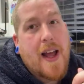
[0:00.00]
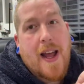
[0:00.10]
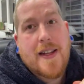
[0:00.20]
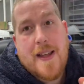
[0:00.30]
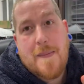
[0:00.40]

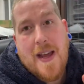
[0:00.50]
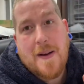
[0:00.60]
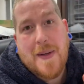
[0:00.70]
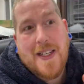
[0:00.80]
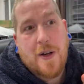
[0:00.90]
And there may or
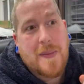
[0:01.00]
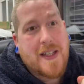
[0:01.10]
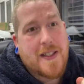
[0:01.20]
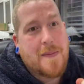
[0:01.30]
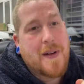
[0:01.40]
may not be
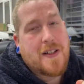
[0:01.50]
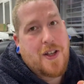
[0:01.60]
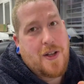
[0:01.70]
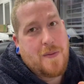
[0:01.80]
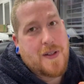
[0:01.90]
some
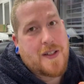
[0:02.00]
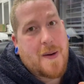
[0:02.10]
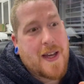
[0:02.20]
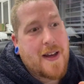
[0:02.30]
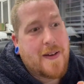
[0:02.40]
cute ones
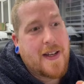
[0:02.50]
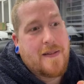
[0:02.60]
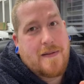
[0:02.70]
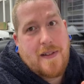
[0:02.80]
coming out in,